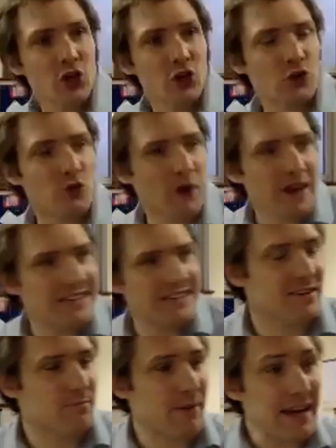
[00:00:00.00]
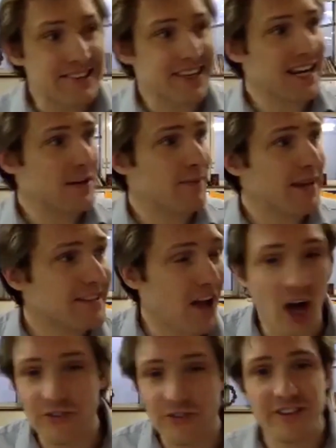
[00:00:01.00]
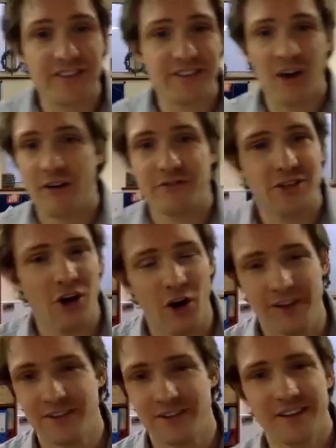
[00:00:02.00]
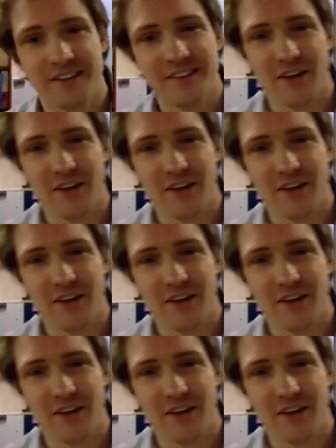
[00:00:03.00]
grace basically means undeserved kindness.